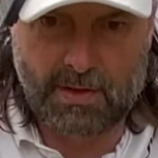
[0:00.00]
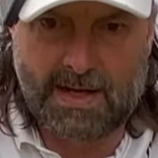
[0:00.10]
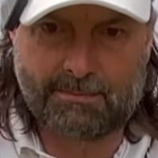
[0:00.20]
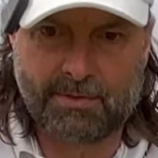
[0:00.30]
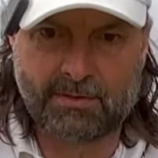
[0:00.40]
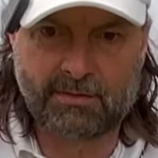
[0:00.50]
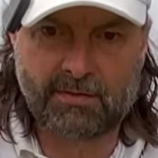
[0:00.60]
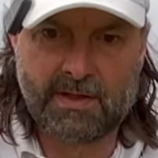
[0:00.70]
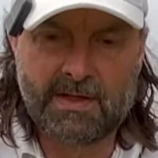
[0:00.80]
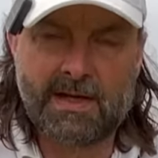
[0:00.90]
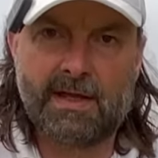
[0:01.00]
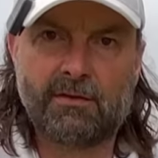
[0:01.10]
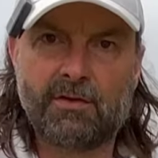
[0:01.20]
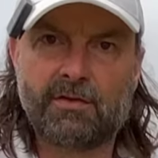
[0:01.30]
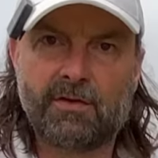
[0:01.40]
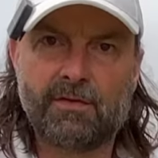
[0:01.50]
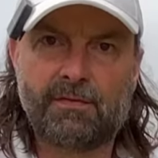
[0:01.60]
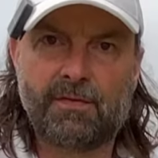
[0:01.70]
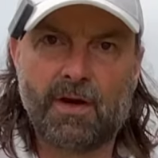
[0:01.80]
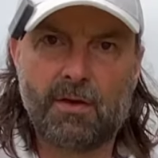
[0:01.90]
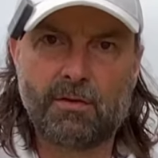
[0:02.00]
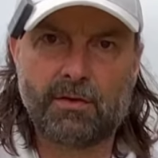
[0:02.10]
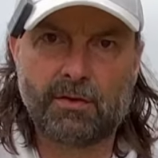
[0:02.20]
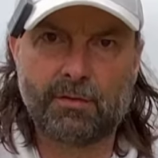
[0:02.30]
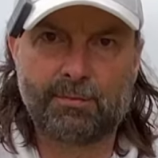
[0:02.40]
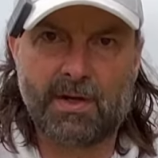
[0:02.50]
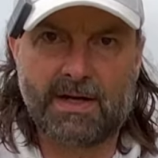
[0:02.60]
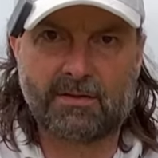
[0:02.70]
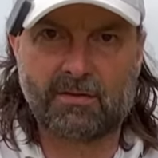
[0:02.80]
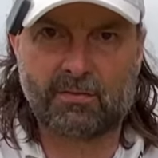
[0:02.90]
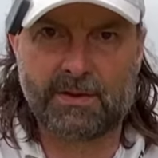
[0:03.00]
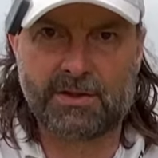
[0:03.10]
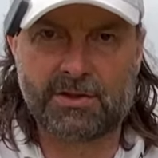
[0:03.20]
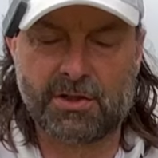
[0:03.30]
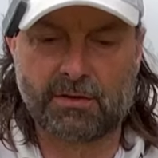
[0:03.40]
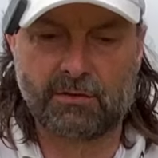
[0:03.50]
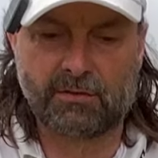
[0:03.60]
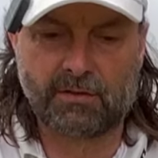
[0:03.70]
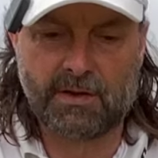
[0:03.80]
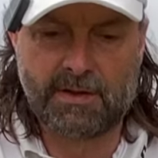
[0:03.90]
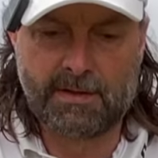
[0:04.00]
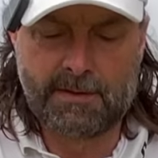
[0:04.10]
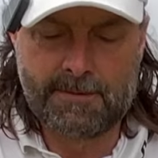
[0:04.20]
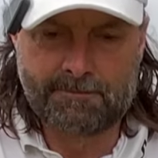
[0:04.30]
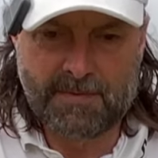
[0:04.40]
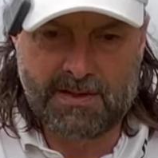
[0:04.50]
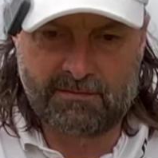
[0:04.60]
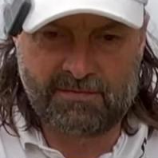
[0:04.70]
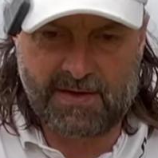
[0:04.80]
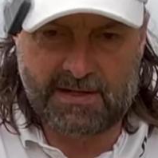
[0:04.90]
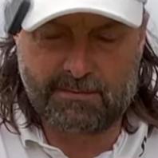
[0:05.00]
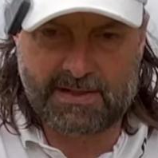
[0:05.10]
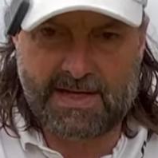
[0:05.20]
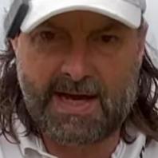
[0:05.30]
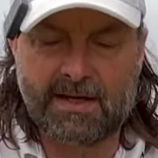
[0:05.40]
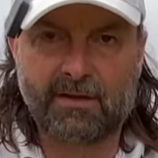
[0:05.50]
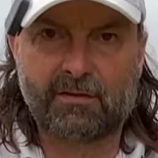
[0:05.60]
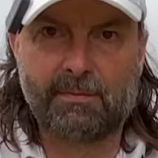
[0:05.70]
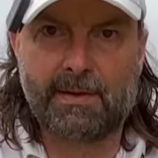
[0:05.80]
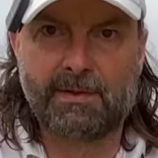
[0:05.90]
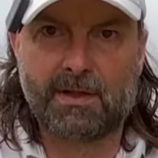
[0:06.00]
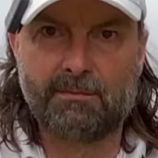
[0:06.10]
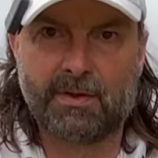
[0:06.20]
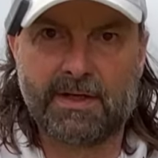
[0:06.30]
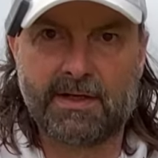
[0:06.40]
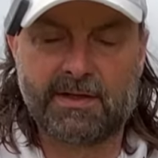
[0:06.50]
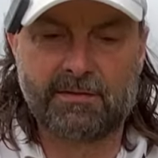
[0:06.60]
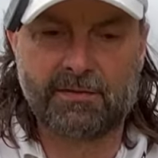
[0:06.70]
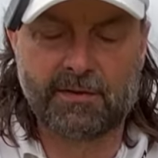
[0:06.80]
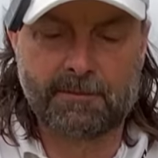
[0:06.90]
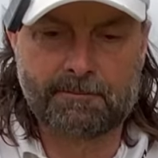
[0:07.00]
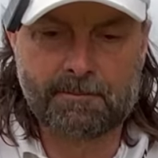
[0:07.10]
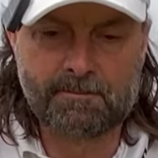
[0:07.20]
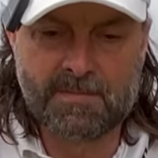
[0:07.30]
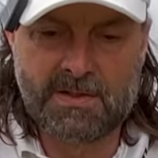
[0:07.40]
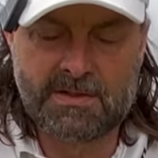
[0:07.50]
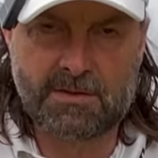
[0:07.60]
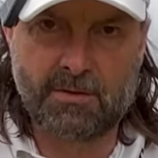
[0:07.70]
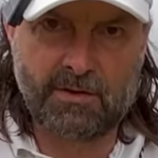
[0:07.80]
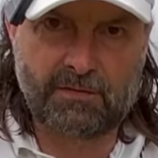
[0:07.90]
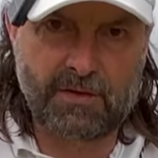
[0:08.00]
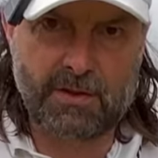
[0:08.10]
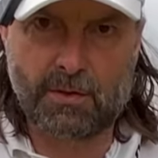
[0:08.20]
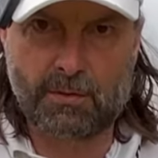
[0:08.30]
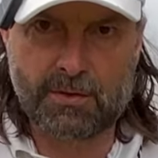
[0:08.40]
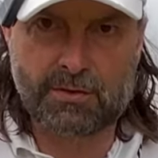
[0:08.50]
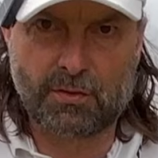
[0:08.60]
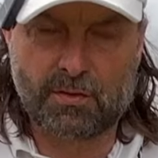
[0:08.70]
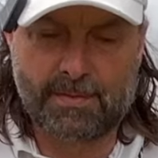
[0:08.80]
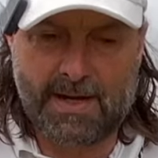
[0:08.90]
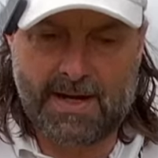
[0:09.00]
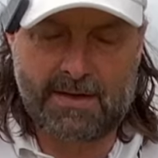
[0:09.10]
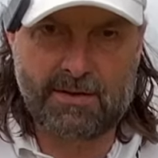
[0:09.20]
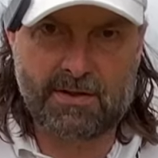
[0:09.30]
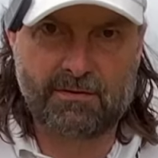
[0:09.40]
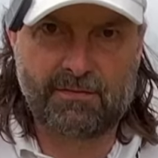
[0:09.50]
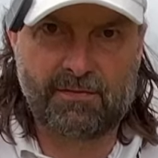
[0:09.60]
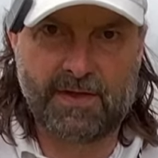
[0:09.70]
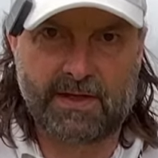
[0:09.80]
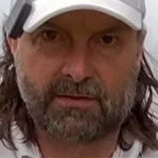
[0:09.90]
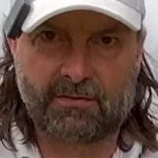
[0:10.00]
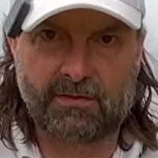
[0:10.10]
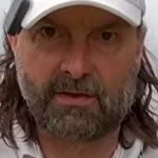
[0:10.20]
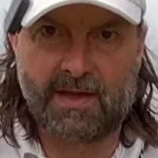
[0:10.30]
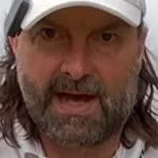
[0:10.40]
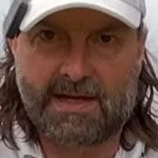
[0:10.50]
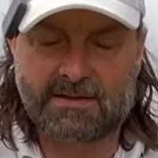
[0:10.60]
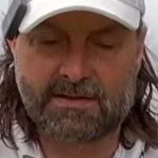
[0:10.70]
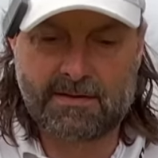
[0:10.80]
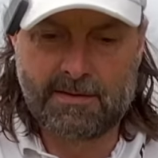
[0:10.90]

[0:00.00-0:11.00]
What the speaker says: happens and there isn't the flow that your practice swing shows. In fact, the mechanics may be completely different. So in this video I want to talk about how you can fix that.